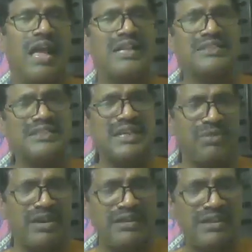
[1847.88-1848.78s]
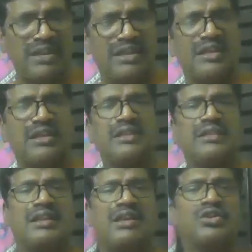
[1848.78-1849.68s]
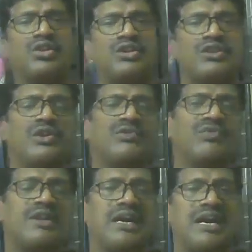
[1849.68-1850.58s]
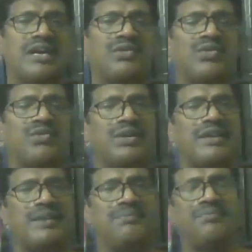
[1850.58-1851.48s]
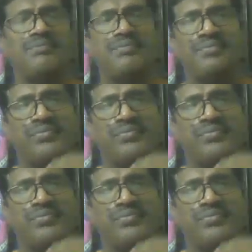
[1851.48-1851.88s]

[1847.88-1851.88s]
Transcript: accepting the, the authority of God over him.